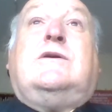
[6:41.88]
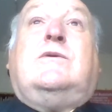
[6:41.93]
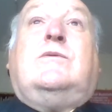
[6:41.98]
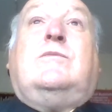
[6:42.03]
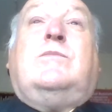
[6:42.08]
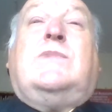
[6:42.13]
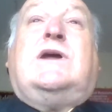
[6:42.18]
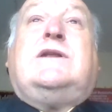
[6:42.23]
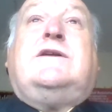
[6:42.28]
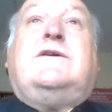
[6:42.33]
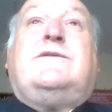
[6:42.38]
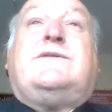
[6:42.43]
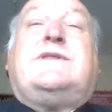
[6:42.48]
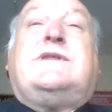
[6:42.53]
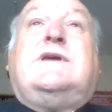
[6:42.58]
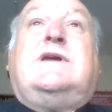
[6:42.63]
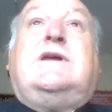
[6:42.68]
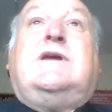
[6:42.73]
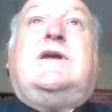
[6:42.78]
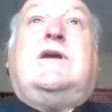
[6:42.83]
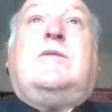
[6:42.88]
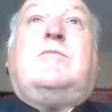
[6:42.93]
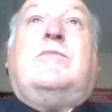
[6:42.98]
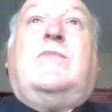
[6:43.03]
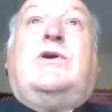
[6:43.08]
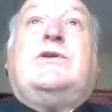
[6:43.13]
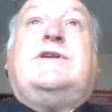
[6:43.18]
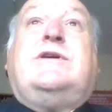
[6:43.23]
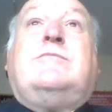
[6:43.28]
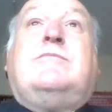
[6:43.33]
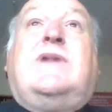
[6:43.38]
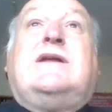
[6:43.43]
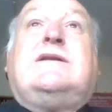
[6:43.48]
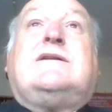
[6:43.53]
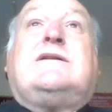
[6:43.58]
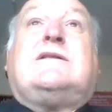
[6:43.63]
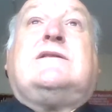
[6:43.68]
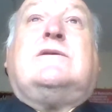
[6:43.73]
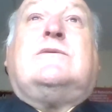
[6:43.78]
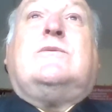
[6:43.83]
many of the
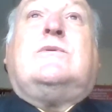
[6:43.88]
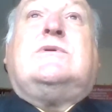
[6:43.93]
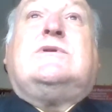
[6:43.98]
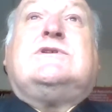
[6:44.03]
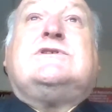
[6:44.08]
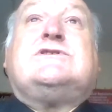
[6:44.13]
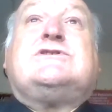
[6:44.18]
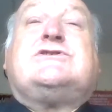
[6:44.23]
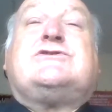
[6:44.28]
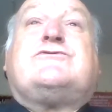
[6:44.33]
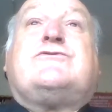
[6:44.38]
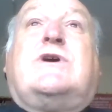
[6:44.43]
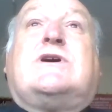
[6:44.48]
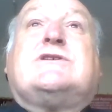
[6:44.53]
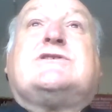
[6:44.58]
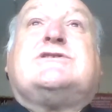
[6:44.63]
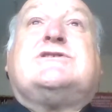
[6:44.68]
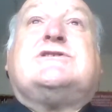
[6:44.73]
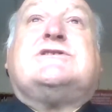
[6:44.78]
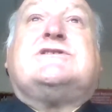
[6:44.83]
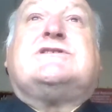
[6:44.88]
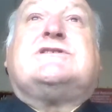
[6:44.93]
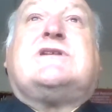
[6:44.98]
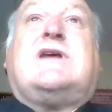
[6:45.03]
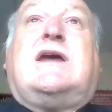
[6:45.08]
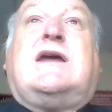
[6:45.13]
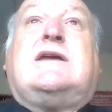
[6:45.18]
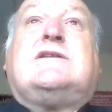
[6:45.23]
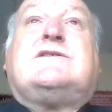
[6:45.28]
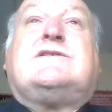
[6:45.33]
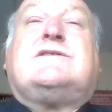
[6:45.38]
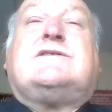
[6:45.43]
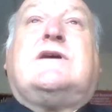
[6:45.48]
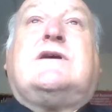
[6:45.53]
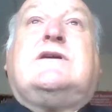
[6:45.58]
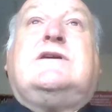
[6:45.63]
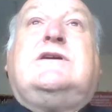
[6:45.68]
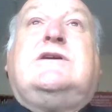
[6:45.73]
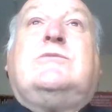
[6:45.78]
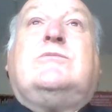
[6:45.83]
monumental structures that
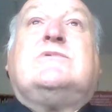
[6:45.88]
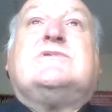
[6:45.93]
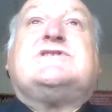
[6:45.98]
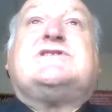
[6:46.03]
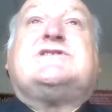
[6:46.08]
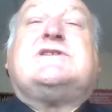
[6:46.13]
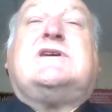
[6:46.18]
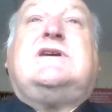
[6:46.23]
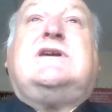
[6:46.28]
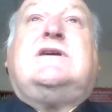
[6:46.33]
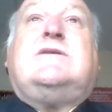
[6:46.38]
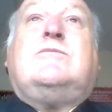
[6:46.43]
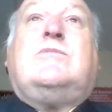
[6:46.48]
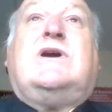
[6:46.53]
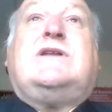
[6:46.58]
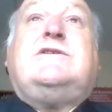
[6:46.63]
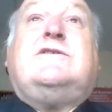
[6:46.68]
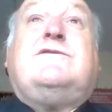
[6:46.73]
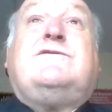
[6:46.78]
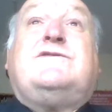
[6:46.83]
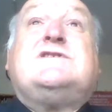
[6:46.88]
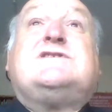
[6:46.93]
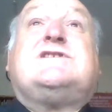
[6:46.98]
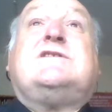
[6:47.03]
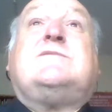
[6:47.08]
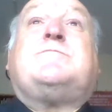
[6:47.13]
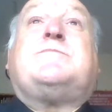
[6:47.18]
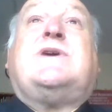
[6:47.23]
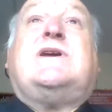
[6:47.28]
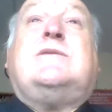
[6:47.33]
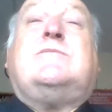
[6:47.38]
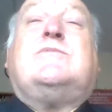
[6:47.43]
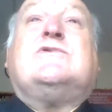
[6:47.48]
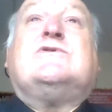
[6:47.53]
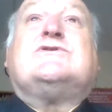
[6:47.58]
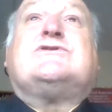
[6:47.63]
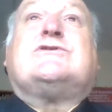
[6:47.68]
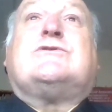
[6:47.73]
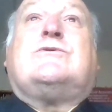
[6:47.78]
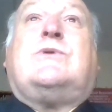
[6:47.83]
you will see when you visit
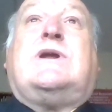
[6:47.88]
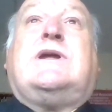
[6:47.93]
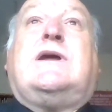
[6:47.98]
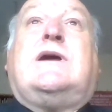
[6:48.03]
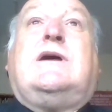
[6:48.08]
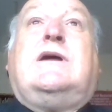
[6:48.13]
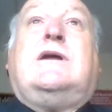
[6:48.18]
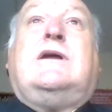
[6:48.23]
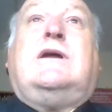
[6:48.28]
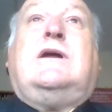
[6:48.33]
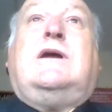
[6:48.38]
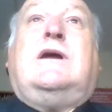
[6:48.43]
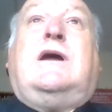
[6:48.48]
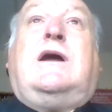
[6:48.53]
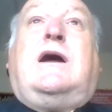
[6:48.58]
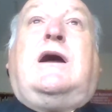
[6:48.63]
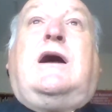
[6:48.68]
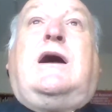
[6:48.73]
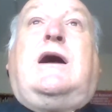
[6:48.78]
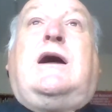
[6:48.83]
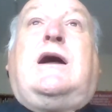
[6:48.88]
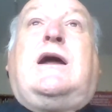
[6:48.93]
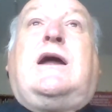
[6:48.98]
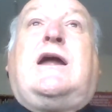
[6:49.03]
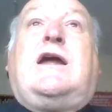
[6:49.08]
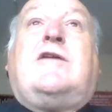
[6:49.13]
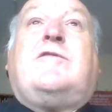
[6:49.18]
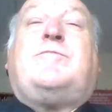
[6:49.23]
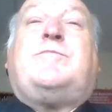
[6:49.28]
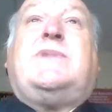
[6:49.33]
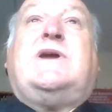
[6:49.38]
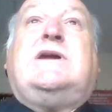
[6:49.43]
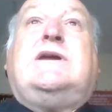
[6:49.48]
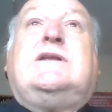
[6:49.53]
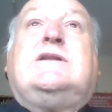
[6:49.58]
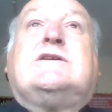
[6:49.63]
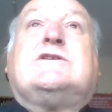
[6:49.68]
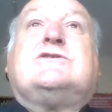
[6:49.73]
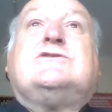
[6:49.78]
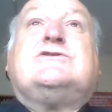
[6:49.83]
People's Korea have
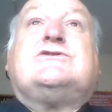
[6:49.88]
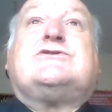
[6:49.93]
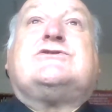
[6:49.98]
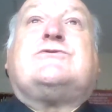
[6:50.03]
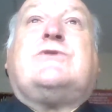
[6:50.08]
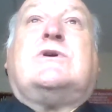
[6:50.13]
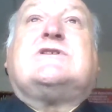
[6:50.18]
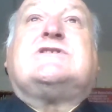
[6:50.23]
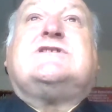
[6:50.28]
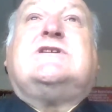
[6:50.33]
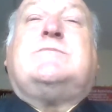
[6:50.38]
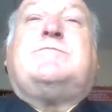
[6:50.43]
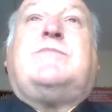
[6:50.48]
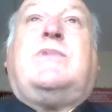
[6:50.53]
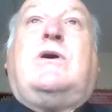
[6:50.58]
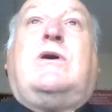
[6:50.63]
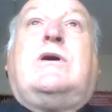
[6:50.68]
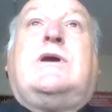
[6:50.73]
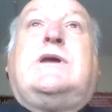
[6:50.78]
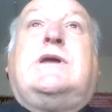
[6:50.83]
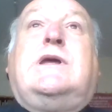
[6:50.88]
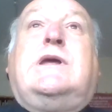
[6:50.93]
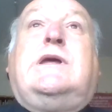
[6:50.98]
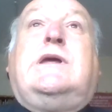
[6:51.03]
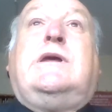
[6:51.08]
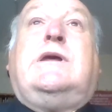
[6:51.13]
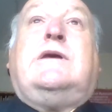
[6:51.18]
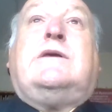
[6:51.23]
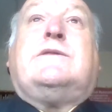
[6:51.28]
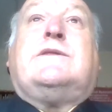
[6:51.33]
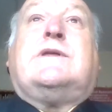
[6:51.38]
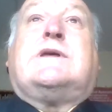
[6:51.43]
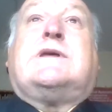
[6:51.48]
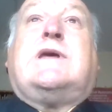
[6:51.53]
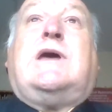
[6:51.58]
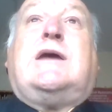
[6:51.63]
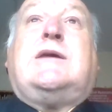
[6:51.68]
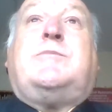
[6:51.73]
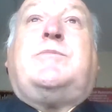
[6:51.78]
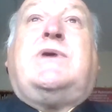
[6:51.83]
been constructed by the
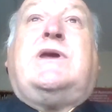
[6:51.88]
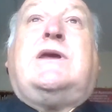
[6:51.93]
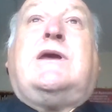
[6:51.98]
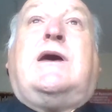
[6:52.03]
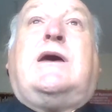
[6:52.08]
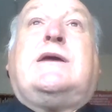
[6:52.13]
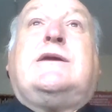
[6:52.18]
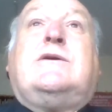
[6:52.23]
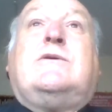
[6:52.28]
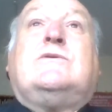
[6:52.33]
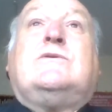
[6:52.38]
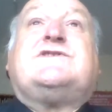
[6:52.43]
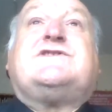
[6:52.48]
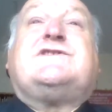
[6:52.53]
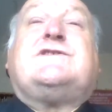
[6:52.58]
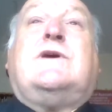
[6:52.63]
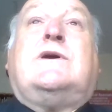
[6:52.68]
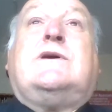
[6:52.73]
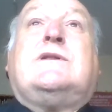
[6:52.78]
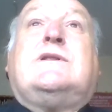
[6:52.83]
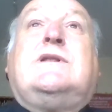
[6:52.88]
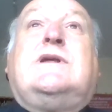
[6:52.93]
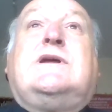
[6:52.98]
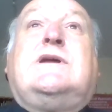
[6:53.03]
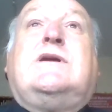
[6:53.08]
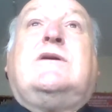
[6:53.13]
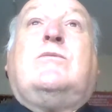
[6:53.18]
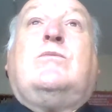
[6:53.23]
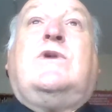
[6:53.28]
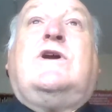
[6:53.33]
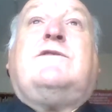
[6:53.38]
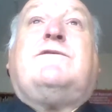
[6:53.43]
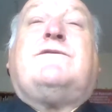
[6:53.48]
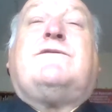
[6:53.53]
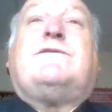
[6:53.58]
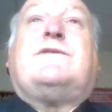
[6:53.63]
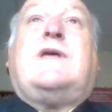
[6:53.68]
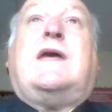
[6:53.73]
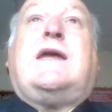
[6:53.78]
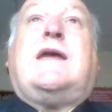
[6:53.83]
KPA, or certainly
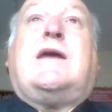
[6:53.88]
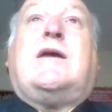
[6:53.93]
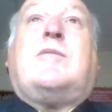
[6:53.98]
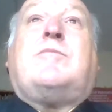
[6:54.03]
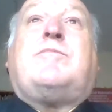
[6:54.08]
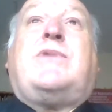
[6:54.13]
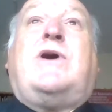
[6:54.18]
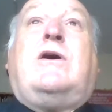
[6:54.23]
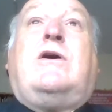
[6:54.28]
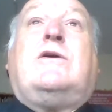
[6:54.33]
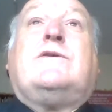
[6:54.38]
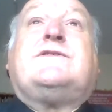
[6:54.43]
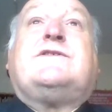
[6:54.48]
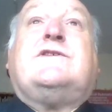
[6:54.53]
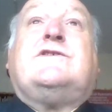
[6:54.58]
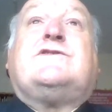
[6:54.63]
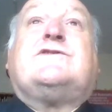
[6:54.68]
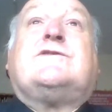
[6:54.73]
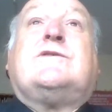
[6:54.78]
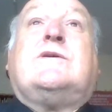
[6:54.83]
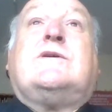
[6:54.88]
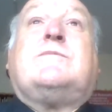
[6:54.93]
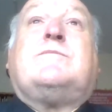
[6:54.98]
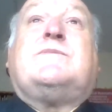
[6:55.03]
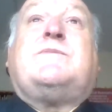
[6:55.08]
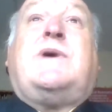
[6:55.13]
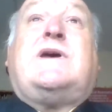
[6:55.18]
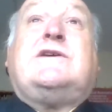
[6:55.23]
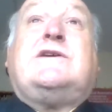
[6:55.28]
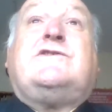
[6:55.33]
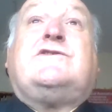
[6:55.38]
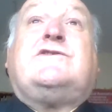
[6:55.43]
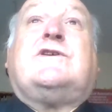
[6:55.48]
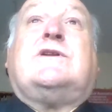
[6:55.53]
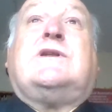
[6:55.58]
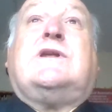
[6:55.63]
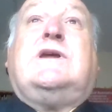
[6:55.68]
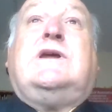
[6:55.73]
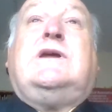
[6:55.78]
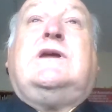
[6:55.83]
with their
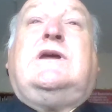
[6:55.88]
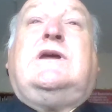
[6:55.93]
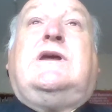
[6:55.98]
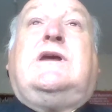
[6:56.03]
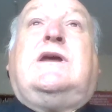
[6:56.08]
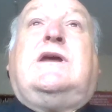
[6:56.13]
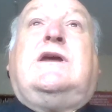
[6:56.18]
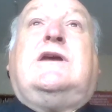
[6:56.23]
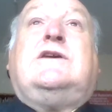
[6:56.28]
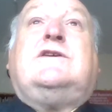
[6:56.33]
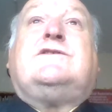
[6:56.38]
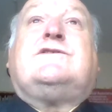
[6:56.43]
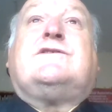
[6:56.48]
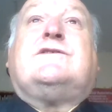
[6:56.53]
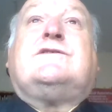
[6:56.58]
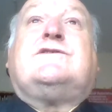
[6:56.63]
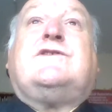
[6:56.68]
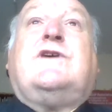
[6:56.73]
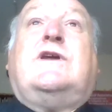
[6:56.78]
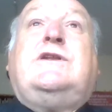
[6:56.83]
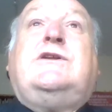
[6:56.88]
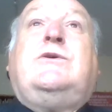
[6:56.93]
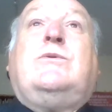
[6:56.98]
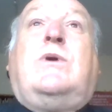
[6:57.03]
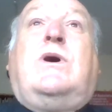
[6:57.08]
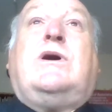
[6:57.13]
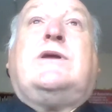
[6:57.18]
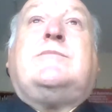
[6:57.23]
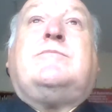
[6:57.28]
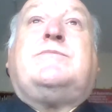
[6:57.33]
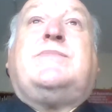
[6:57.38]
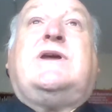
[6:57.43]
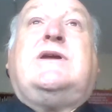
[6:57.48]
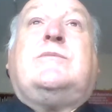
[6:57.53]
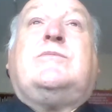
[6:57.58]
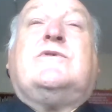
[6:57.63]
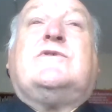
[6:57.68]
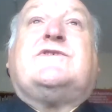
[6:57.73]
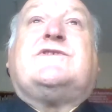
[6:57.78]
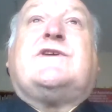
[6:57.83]
participation. It is a genuine
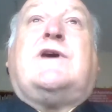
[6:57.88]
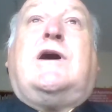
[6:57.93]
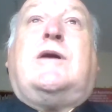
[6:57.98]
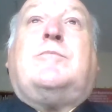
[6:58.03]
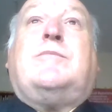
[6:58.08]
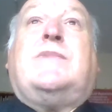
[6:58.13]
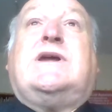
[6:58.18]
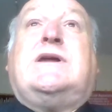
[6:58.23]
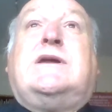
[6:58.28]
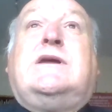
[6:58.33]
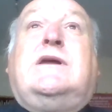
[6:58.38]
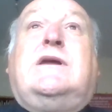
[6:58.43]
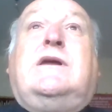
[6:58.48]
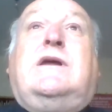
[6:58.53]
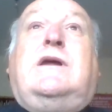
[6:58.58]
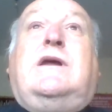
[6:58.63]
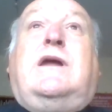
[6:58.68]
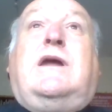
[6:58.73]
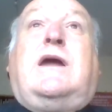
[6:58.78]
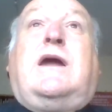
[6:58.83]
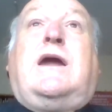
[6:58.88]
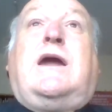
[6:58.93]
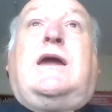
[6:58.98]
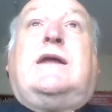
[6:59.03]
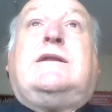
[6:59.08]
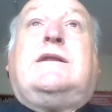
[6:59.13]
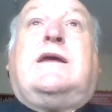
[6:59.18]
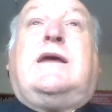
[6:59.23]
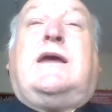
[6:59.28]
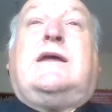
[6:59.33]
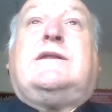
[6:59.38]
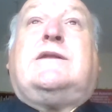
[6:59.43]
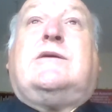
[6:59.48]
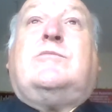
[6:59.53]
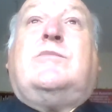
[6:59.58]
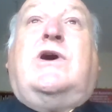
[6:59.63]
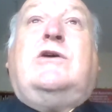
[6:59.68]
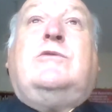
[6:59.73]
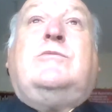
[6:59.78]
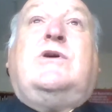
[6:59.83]
people's army, and at the
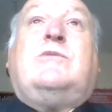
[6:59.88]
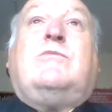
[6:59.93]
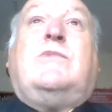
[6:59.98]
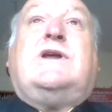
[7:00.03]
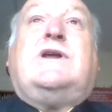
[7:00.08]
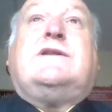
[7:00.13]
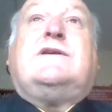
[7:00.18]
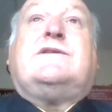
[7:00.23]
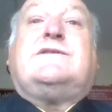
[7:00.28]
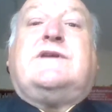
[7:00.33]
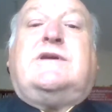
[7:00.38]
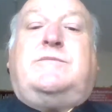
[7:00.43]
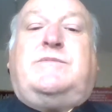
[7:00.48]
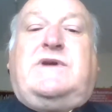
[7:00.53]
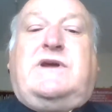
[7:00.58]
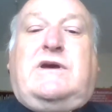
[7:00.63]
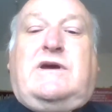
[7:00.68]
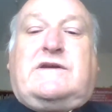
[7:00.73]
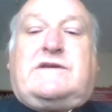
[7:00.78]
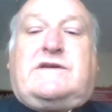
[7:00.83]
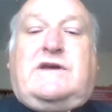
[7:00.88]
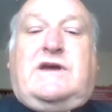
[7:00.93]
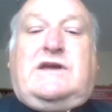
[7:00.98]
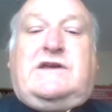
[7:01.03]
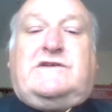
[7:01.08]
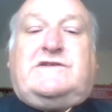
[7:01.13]
moment when the DPRK